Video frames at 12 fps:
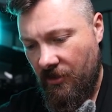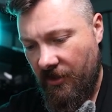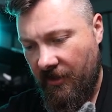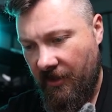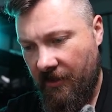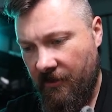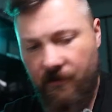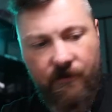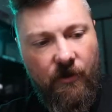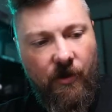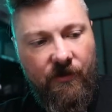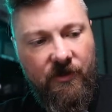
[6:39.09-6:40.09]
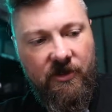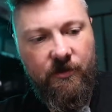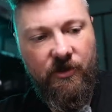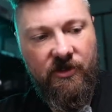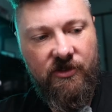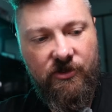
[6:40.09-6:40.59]
I can confirm after this,
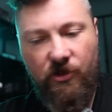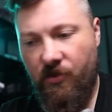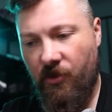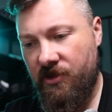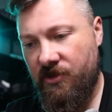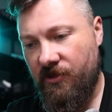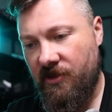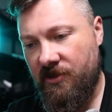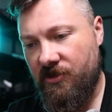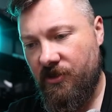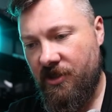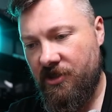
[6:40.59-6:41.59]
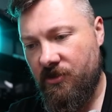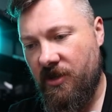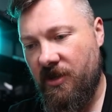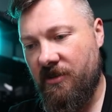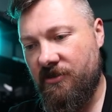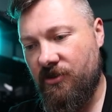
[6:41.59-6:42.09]
but there's 2 points for an illustration
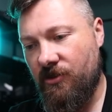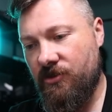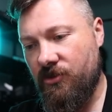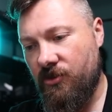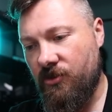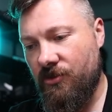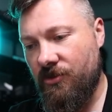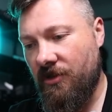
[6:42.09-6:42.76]
rare. Toad-Scroll.